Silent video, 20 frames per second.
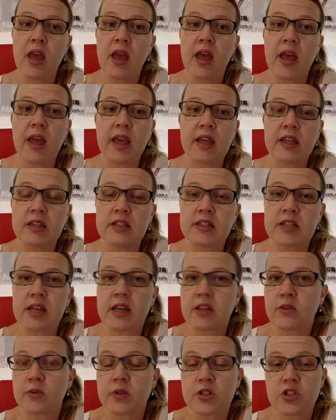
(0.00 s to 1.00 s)
And
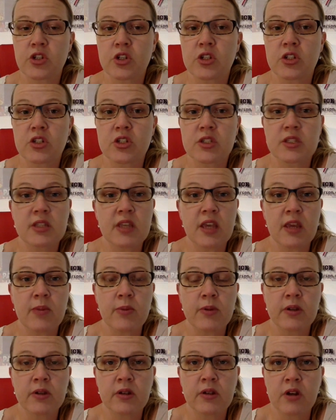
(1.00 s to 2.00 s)
otherwise you can just keep
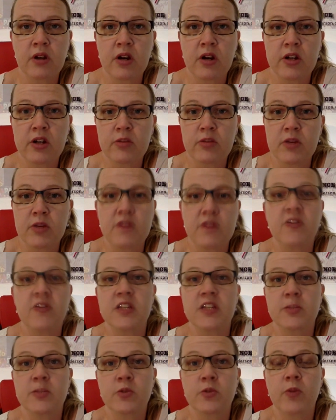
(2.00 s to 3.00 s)
an eye on my
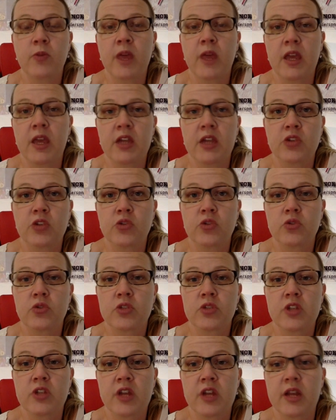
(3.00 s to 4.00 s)
Facebook page or
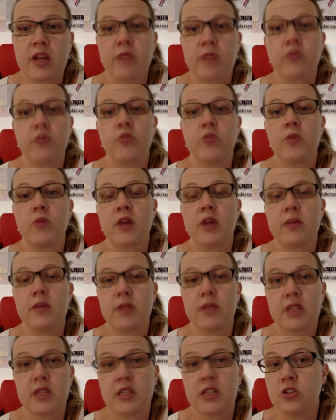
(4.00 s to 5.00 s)
sign up for my
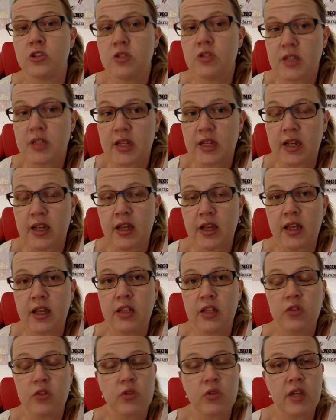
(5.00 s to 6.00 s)
monthly newsletter
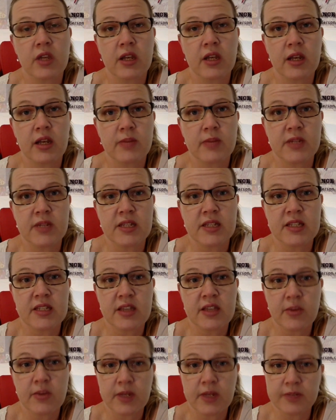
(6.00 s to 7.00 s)
and you'll get updates
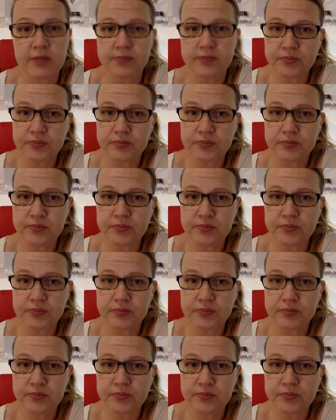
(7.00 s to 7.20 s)
that way.